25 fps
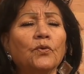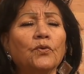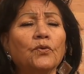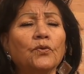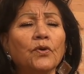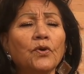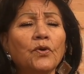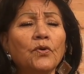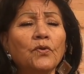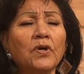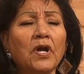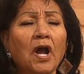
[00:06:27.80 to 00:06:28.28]

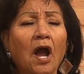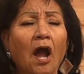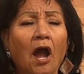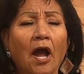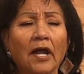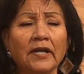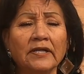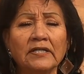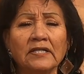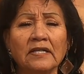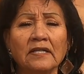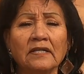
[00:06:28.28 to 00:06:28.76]
grew
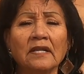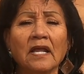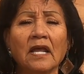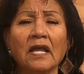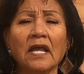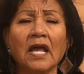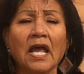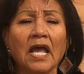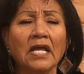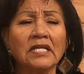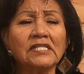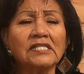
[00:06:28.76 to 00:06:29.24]

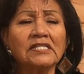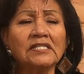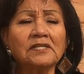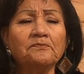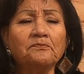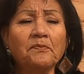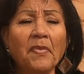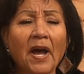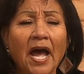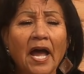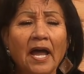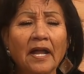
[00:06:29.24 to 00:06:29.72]
cotton,
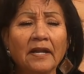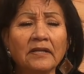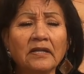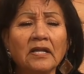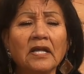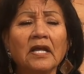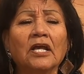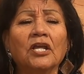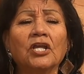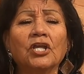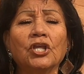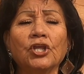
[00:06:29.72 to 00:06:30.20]

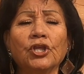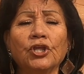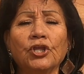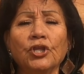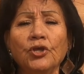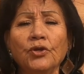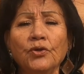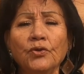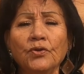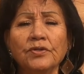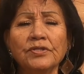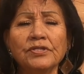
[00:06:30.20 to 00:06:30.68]
spun,
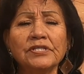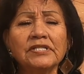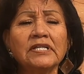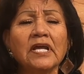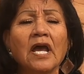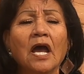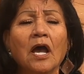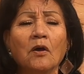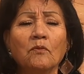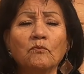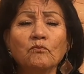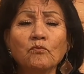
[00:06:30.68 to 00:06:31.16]

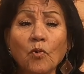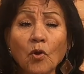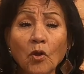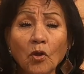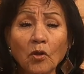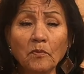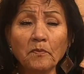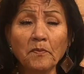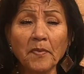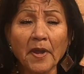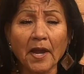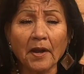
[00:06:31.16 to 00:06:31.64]
used
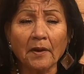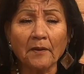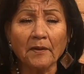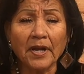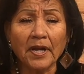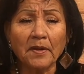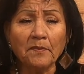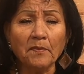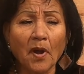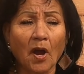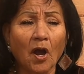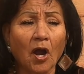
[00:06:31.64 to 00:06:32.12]

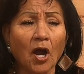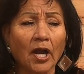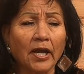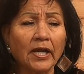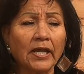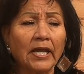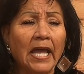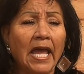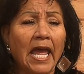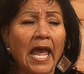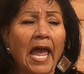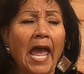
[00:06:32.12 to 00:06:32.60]
mulberry
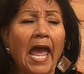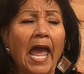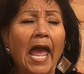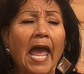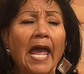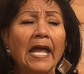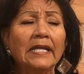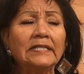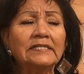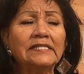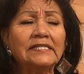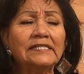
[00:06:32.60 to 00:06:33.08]
bark
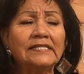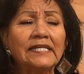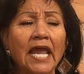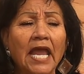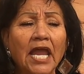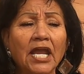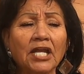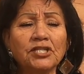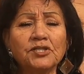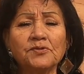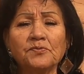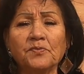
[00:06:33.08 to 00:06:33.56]
and
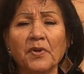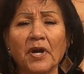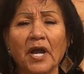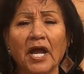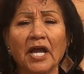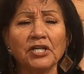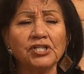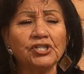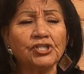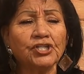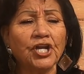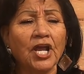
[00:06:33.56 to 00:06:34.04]

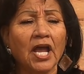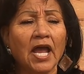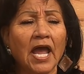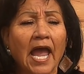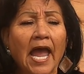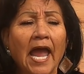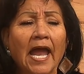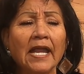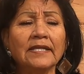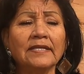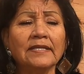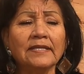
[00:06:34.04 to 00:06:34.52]
sagebrush
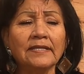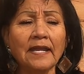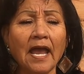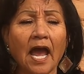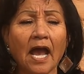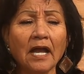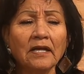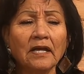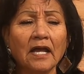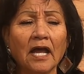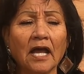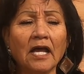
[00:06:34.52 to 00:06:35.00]
and
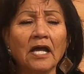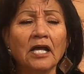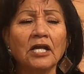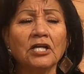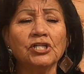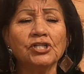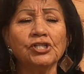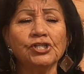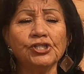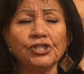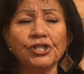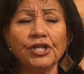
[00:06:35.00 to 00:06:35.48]
yucca,
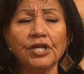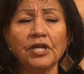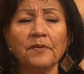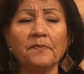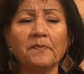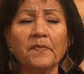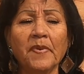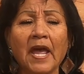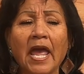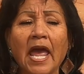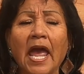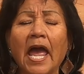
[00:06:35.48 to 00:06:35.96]

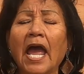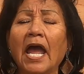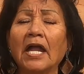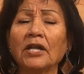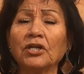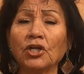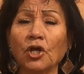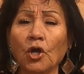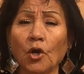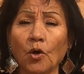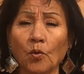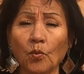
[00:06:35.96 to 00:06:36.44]
sheep,
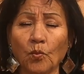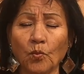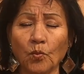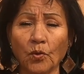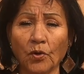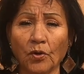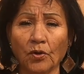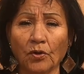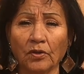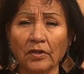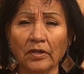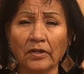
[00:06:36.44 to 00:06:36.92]
and goat
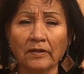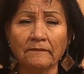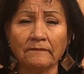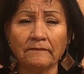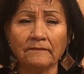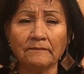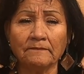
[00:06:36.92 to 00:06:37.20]
wool.